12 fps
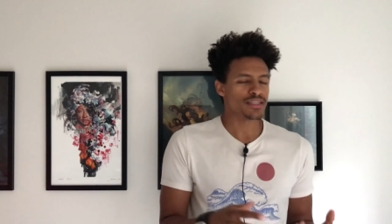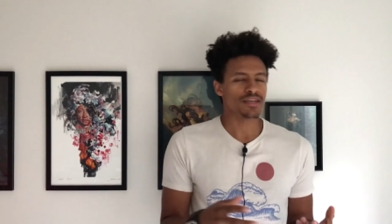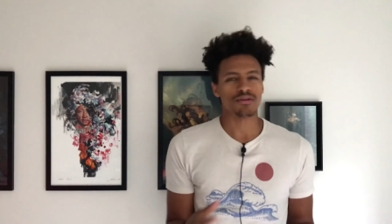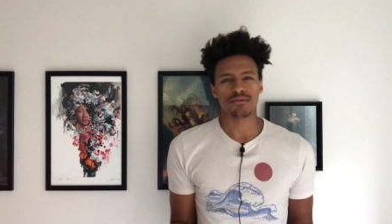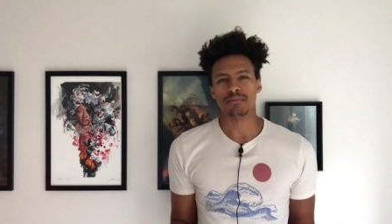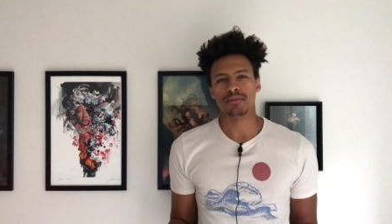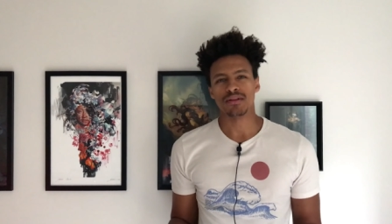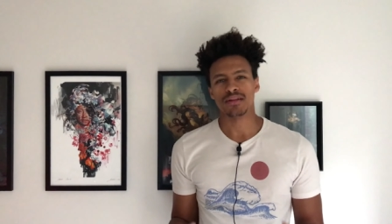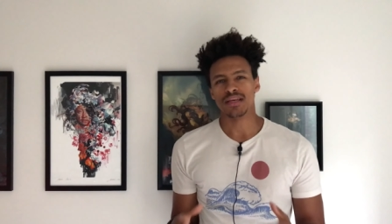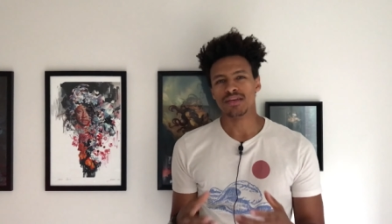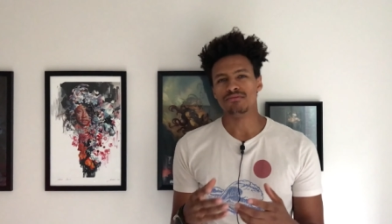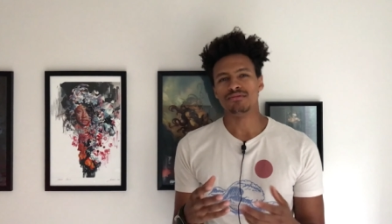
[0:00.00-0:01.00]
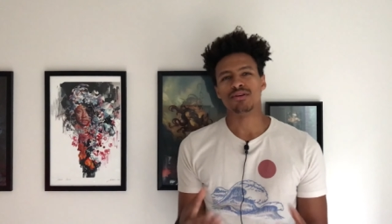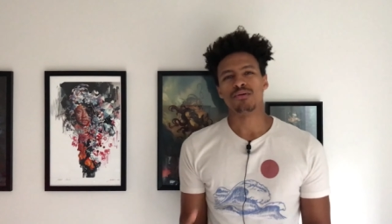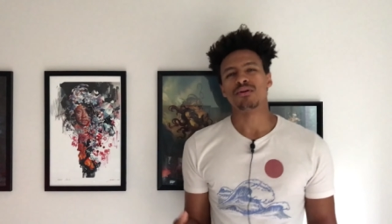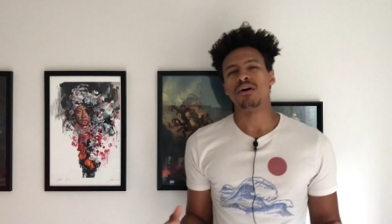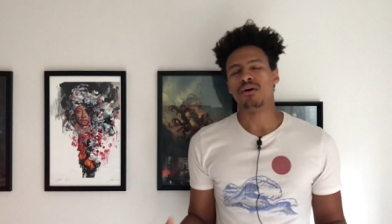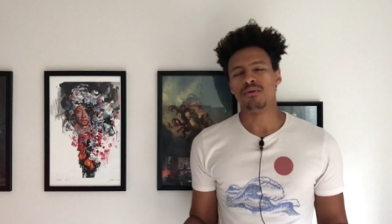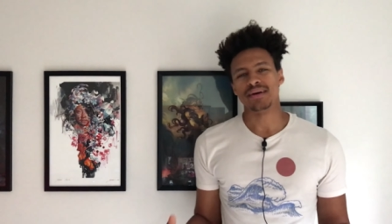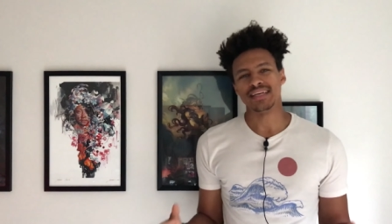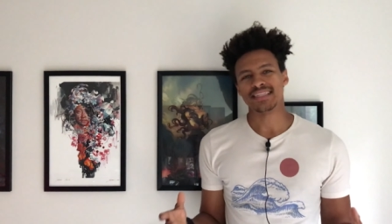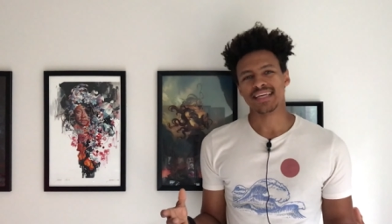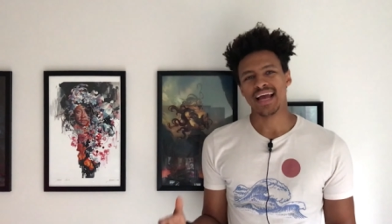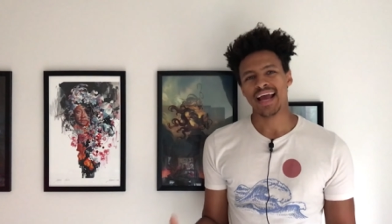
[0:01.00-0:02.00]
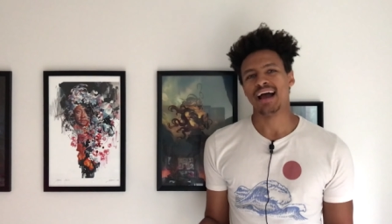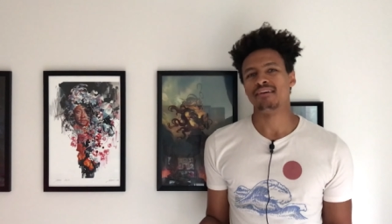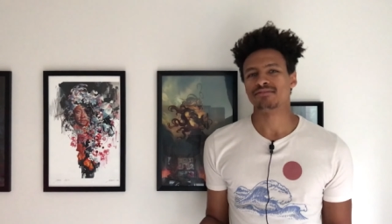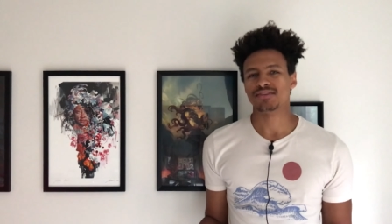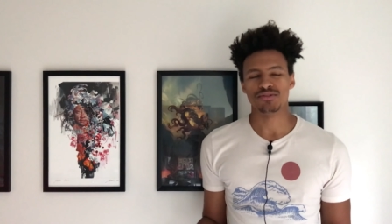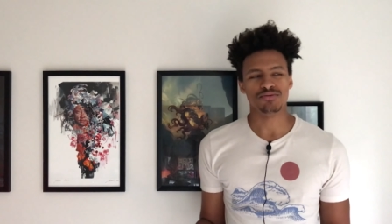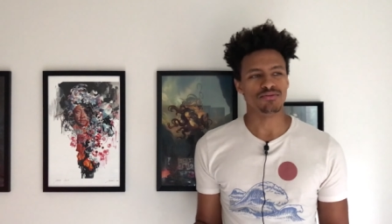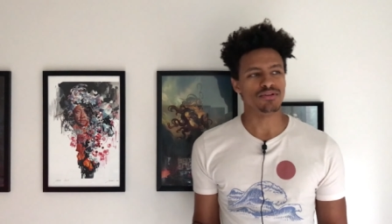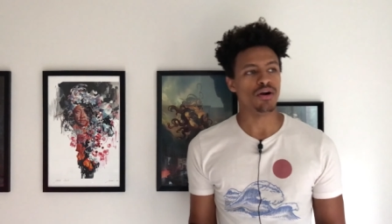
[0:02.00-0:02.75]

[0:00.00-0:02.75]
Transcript: a skill or an ability, you don't always have to